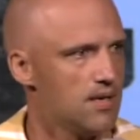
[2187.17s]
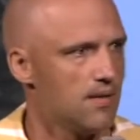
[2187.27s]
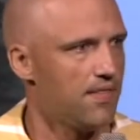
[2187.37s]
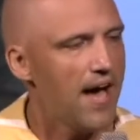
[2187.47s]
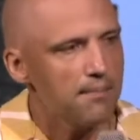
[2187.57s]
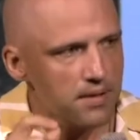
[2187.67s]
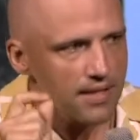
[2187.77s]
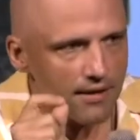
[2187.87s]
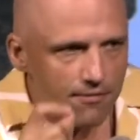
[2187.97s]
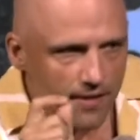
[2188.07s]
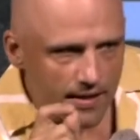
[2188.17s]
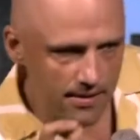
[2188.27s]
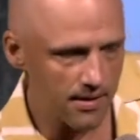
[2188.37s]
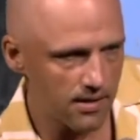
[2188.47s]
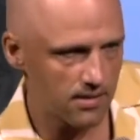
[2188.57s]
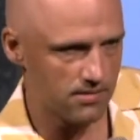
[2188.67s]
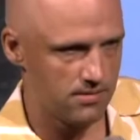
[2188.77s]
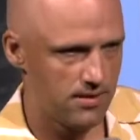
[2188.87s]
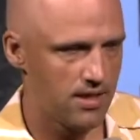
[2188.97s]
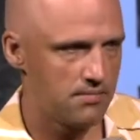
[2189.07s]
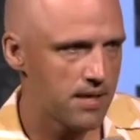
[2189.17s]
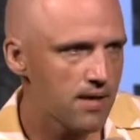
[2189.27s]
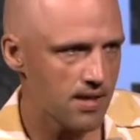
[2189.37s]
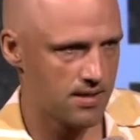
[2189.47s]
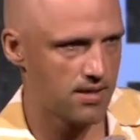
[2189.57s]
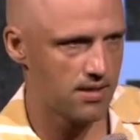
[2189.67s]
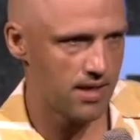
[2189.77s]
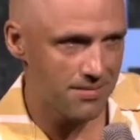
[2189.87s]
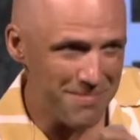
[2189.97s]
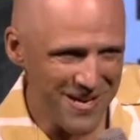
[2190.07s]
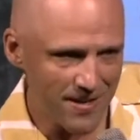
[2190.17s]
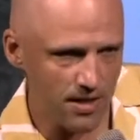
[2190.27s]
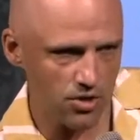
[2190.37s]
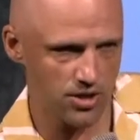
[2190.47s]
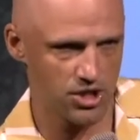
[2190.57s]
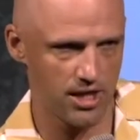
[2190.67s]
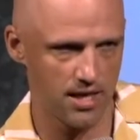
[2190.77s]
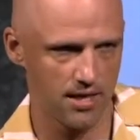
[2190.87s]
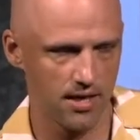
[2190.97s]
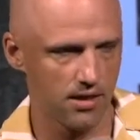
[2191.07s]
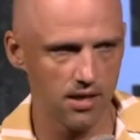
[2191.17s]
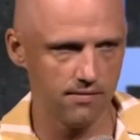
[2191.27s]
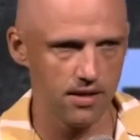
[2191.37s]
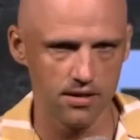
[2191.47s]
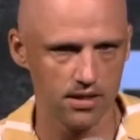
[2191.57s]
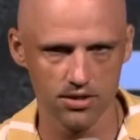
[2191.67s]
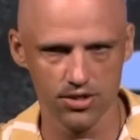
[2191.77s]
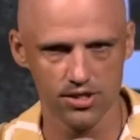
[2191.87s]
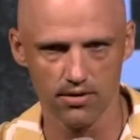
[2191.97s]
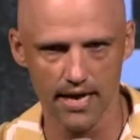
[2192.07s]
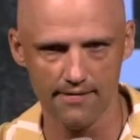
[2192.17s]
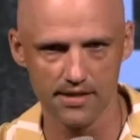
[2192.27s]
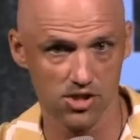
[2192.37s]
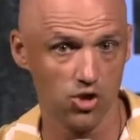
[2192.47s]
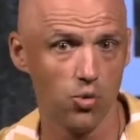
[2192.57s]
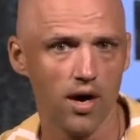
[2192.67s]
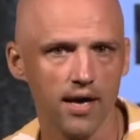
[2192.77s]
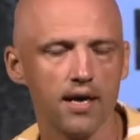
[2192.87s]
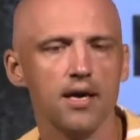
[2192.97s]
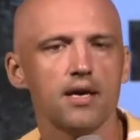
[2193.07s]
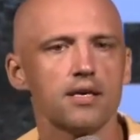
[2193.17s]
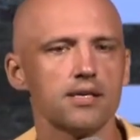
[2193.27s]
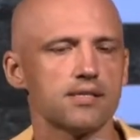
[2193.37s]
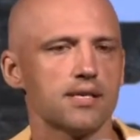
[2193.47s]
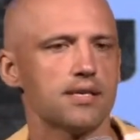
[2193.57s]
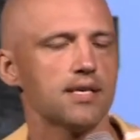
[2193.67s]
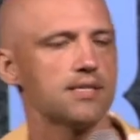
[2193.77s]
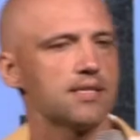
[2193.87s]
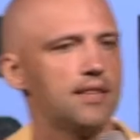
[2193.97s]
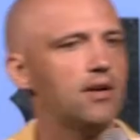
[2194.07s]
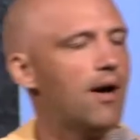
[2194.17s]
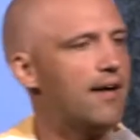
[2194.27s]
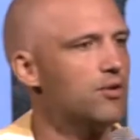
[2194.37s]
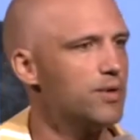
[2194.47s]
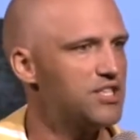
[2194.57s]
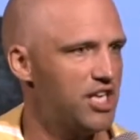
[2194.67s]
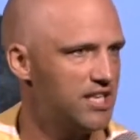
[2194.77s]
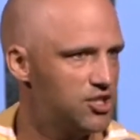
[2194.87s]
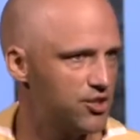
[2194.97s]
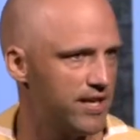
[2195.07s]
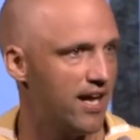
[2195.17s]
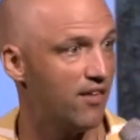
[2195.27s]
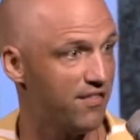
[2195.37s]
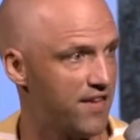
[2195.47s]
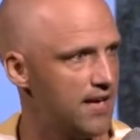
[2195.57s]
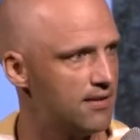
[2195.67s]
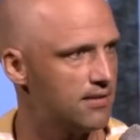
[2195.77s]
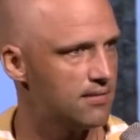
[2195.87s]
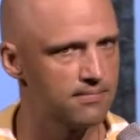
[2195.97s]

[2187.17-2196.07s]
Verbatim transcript: That belief right there in America, in American Christianity, a lot of other countries don't have this. You know why? Because they don't have a rich history of faith.